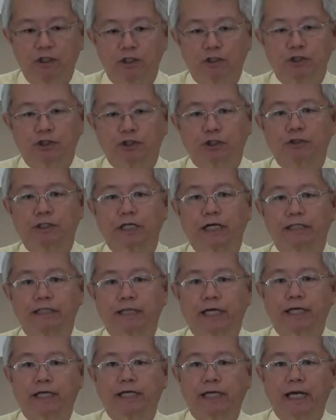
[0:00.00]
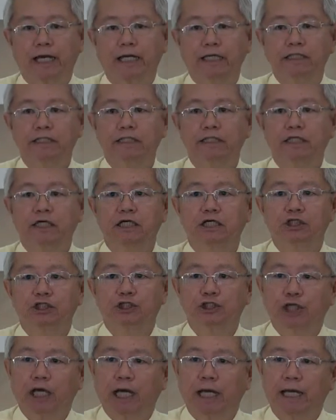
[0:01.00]
so that they can
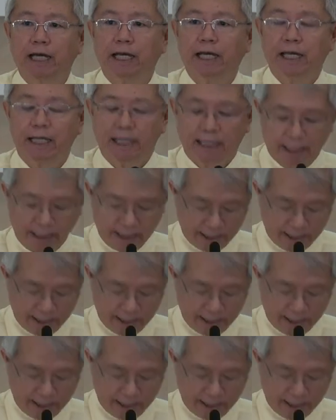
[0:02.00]
share